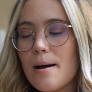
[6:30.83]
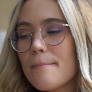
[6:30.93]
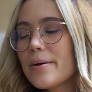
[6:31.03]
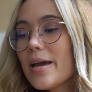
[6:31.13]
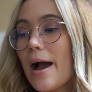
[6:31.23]

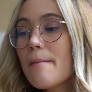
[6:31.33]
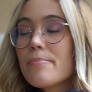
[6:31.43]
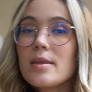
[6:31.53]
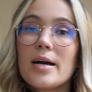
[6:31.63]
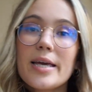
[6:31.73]
But yeah,
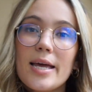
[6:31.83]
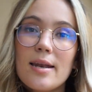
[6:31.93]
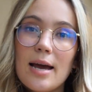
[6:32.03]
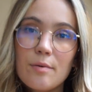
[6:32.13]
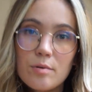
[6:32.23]

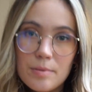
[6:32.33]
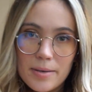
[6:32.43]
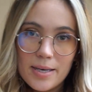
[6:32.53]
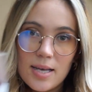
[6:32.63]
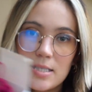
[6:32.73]
again, I will be
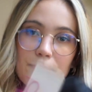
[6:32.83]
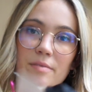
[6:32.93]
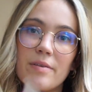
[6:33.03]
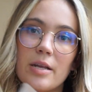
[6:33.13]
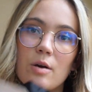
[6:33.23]
making a
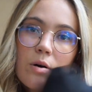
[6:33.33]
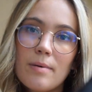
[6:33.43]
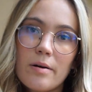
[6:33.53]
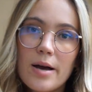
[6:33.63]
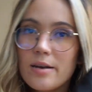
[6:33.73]
separate video
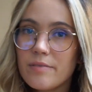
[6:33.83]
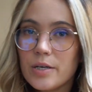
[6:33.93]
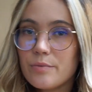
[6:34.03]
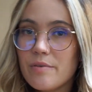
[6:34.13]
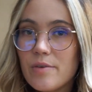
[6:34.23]
about kind of like
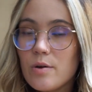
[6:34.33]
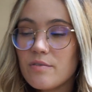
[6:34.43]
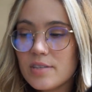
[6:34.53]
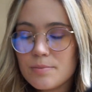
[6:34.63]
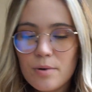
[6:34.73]
a review
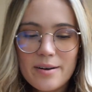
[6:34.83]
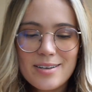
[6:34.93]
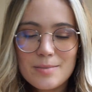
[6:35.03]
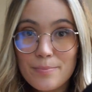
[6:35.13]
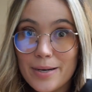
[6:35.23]
of these
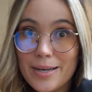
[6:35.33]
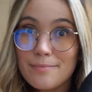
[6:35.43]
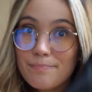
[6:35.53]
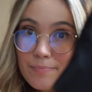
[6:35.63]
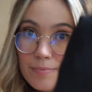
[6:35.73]
products, but
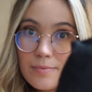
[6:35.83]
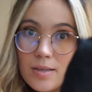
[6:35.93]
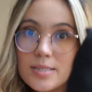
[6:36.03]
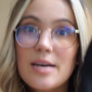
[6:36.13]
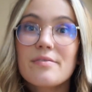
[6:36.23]

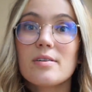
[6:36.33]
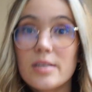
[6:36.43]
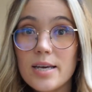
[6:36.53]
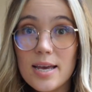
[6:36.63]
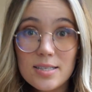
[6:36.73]

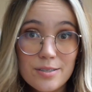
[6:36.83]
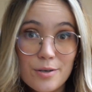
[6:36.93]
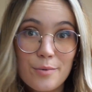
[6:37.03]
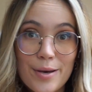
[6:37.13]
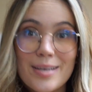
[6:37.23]
definitely a
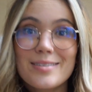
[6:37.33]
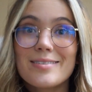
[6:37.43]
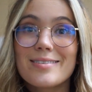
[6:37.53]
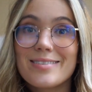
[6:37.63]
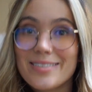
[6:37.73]
zero
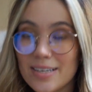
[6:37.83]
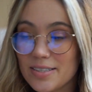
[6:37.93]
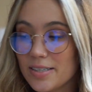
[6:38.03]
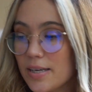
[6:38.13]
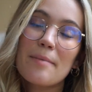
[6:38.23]
waste
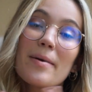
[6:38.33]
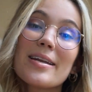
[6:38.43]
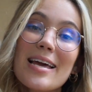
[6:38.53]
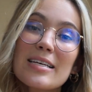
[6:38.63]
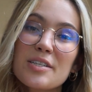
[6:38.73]
necessity. My
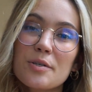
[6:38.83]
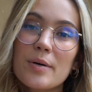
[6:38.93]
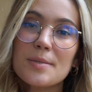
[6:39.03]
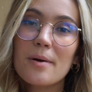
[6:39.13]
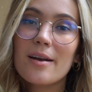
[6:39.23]
next zero
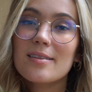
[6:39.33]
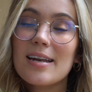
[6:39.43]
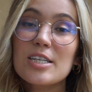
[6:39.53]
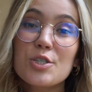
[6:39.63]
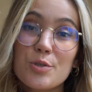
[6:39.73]
waste product
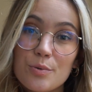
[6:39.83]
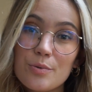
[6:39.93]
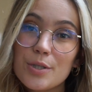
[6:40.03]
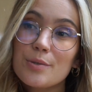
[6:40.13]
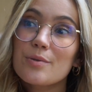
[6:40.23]
that I do
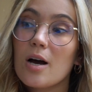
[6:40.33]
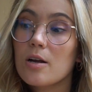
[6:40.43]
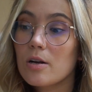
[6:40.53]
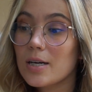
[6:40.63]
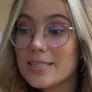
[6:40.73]
use
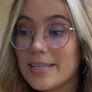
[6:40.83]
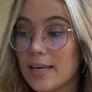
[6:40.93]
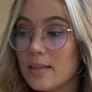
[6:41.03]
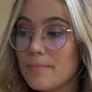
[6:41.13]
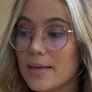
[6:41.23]
on a
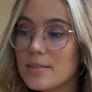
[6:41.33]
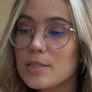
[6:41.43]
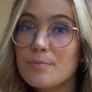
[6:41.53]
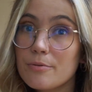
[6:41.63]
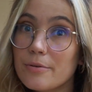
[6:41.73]
daily
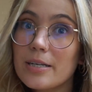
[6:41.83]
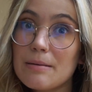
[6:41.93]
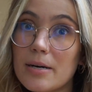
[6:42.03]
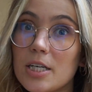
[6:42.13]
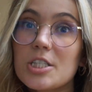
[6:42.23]
basis
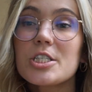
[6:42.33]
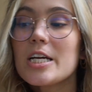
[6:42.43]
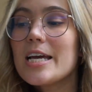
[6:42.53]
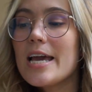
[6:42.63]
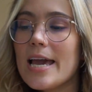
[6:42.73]
pretty much
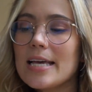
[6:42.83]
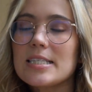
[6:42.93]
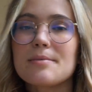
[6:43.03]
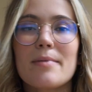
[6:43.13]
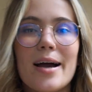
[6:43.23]

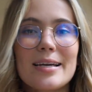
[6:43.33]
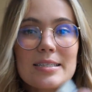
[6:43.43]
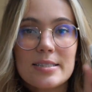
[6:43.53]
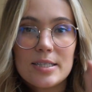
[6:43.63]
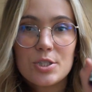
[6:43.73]
is my
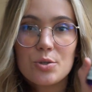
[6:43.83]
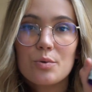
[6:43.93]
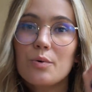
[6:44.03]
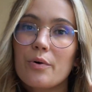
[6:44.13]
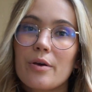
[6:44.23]

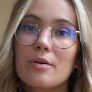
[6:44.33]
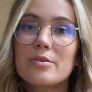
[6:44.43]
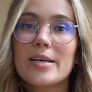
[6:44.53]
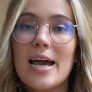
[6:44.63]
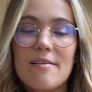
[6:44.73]
essential
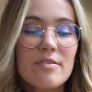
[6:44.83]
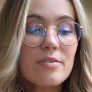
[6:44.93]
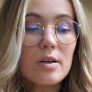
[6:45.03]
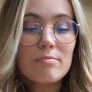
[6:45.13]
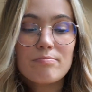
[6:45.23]
oils. I have
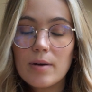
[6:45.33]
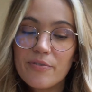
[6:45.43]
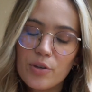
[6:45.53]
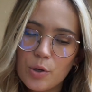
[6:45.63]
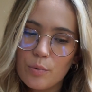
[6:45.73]
a
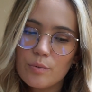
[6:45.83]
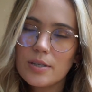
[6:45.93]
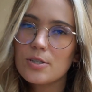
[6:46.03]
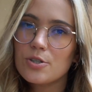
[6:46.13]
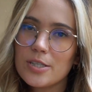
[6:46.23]
few.
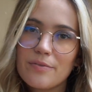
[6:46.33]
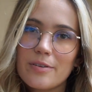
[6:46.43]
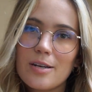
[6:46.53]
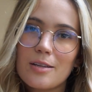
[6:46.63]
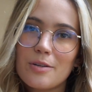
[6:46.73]
These are
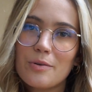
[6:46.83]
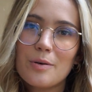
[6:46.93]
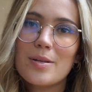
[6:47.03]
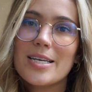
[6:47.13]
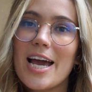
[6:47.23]
definitely not the
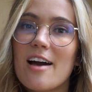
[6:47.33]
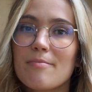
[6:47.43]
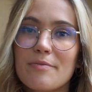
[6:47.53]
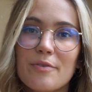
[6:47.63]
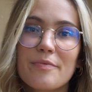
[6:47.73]
only ones I have,
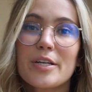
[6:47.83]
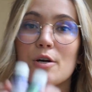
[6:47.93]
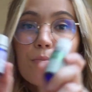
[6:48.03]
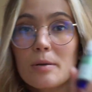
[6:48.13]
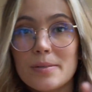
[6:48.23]
but for
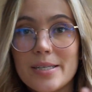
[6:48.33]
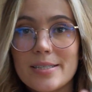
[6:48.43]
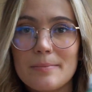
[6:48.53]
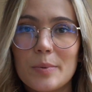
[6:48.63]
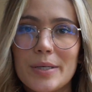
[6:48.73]
video
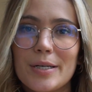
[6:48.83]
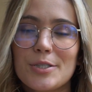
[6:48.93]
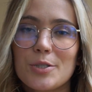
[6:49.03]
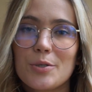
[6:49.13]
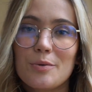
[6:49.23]
purposes, I'm only going
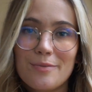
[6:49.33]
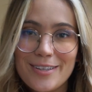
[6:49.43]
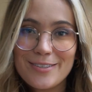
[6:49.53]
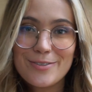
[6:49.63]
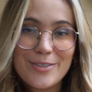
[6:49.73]
to show you
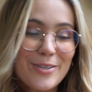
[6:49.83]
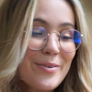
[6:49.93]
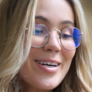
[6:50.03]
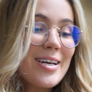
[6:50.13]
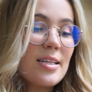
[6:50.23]
these
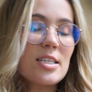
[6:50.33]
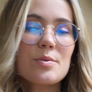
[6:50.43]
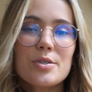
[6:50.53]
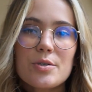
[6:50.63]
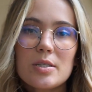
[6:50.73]
two. This
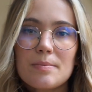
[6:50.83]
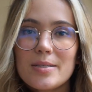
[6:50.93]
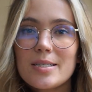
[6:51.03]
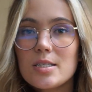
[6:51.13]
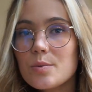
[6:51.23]
one's
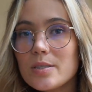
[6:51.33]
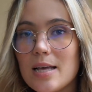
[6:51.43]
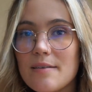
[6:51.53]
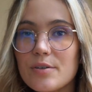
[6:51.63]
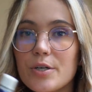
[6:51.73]
eucalyptus, this one's
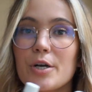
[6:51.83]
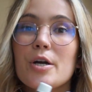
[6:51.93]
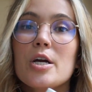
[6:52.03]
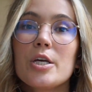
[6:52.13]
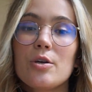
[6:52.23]

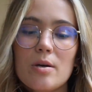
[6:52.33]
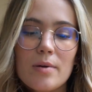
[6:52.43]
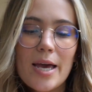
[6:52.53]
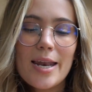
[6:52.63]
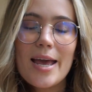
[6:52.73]
lavender. You
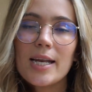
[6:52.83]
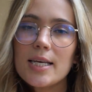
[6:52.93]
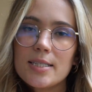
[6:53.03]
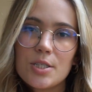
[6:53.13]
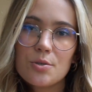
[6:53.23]
can get
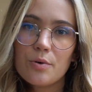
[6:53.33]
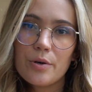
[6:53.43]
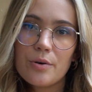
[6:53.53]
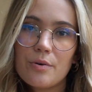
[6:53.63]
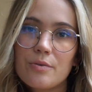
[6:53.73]
any essential
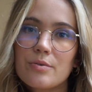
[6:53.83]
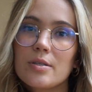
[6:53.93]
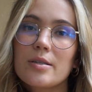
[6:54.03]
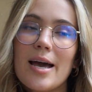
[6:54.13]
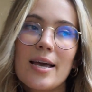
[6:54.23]

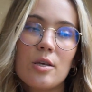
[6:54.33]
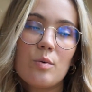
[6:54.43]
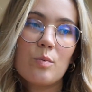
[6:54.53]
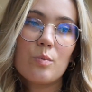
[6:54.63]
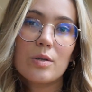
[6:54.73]
oils that
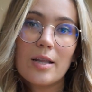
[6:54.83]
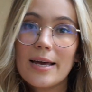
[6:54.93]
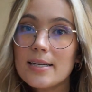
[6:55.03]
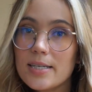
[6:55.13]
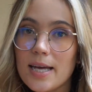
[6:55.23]
you would
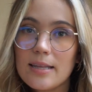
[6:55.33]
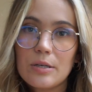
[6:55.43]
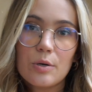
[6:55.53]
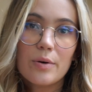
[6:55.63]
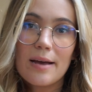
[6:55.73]
like to get. They
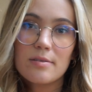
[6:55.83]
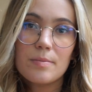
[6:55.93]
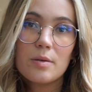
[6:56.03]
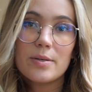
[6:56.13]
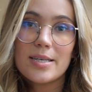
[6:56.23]
don't have to
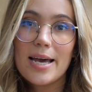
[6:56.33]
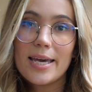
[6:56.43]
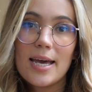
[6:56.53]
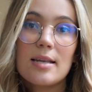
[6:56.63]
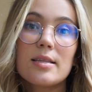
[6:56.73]
be the ones I
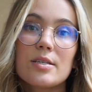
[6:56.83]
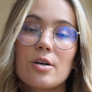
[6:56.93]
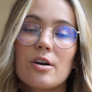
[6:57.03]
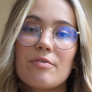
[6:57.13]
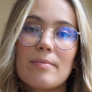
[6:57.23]
get. These
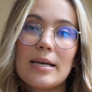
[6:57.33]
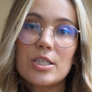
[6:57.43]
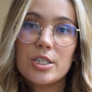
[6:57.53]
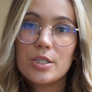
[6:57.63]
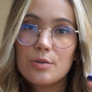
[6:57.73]
are from
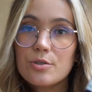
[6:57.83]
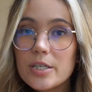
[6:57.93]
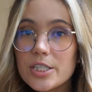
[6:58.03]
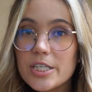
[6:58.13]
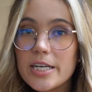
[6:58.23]
Ancient
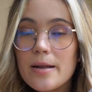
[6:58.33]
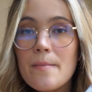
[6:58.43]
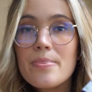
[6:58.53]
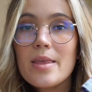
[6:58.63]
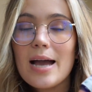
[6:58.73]
Nutrition.
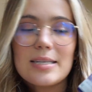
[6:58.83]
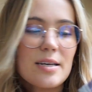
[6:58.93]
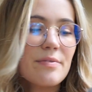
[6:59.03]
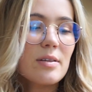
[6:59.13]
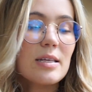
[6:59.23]
I
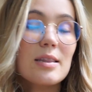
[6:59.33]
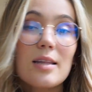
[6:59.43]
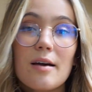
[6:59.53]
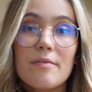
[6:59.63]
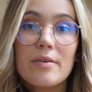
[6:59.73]
definitely
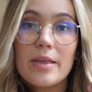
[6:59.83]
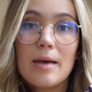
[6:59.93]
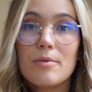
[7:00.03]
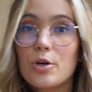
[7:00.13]
love them.